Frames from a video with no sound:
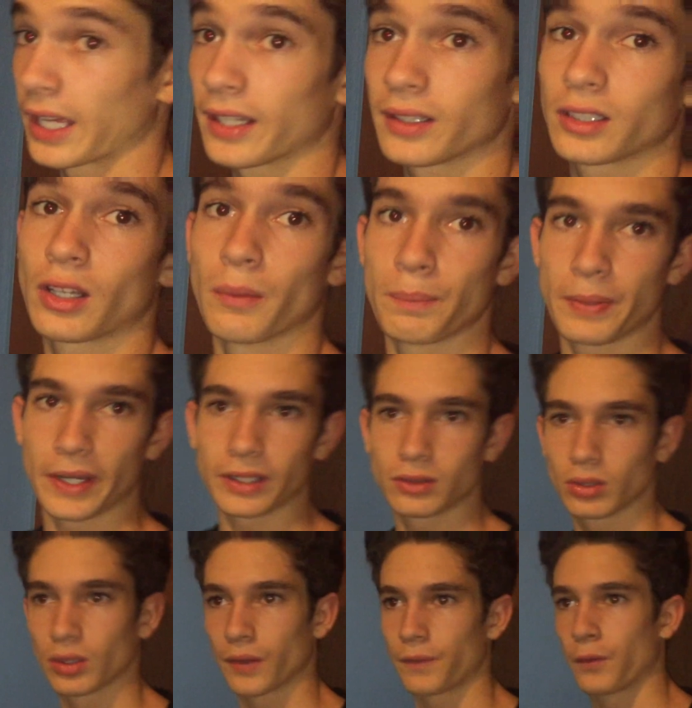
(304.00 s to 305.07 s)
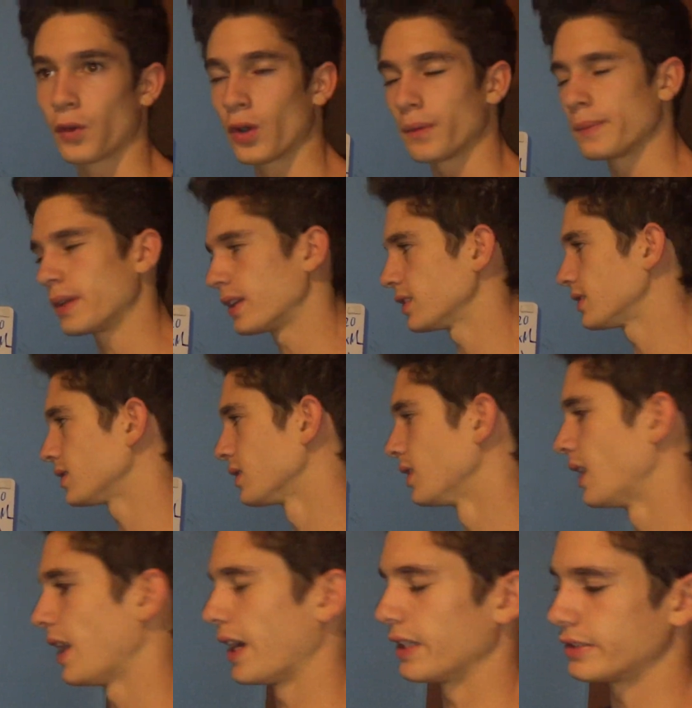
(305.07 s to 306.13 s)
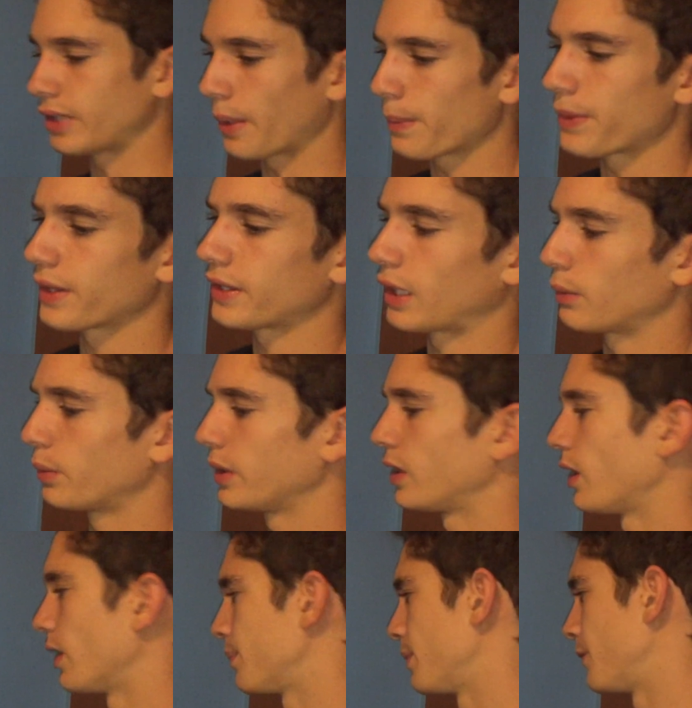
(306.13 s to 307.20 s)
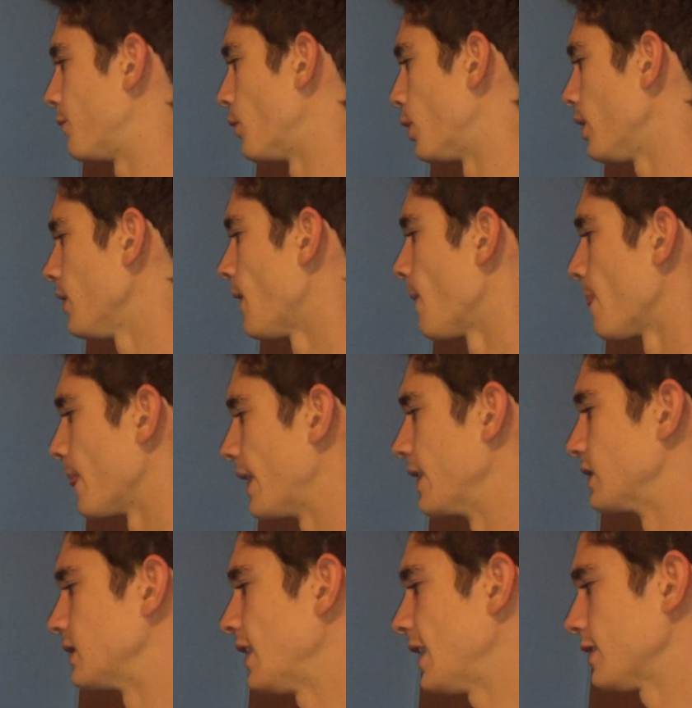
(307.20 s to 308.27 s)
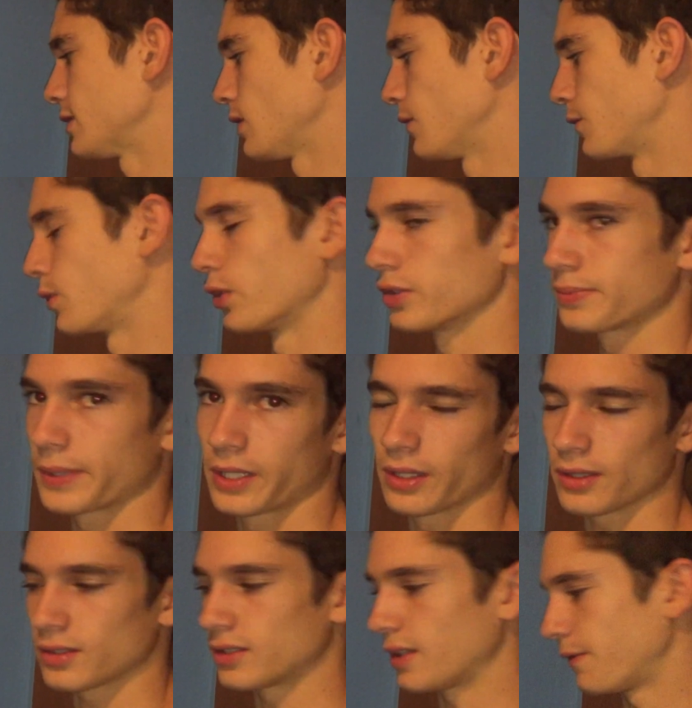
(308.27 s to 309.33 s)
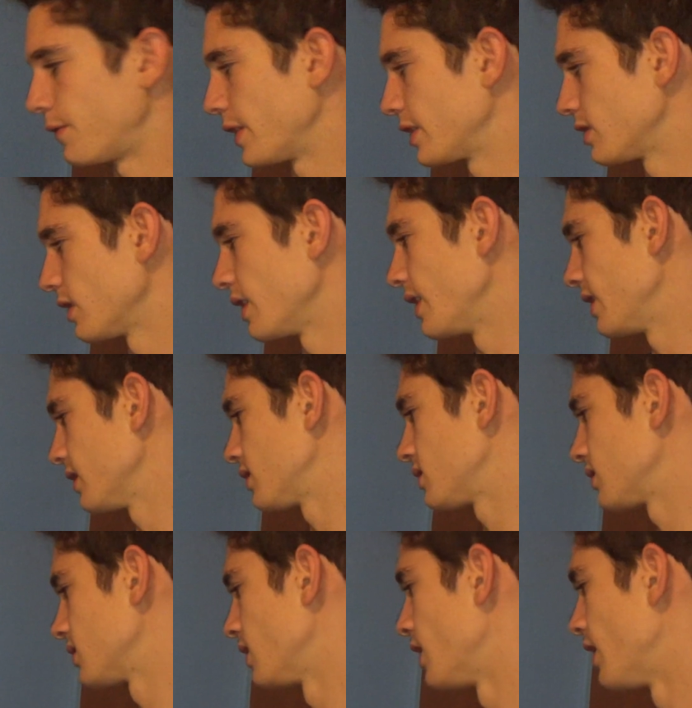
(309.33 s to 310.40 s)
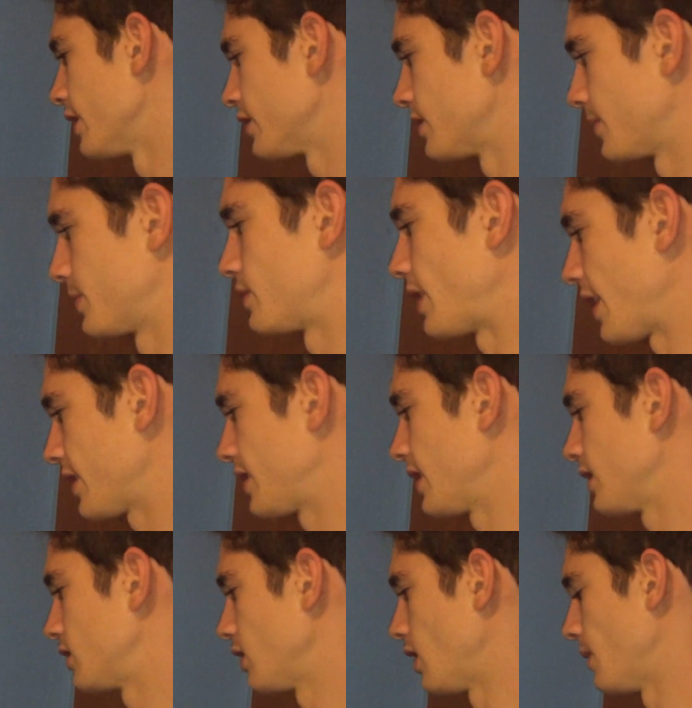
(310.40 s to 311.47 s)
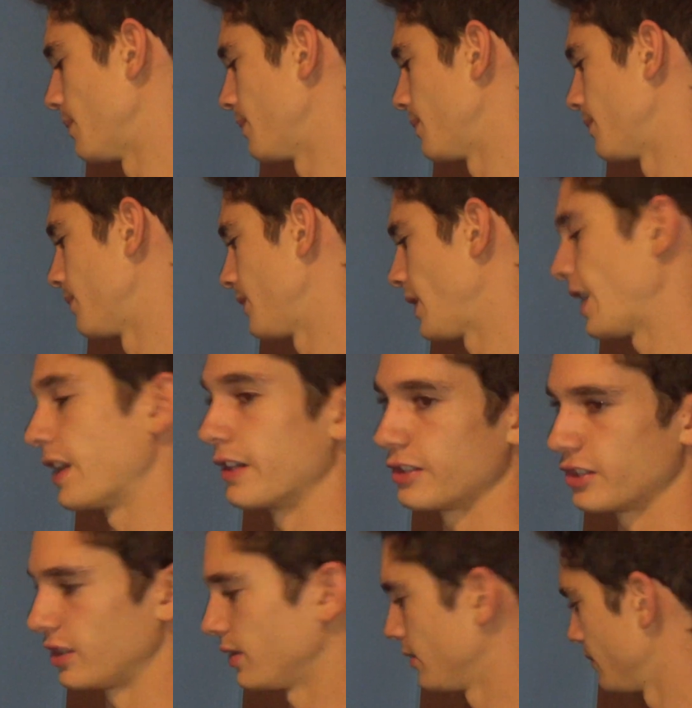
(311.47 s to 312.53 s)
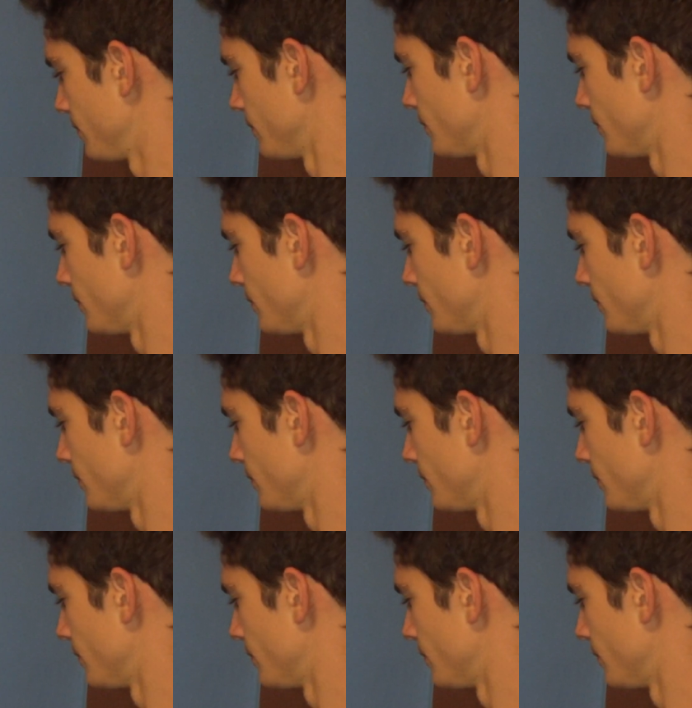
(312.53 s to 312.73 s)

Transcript: That, compared to the 4 meters and something that we got before, is less, of course, because the friction is subtracting some energy.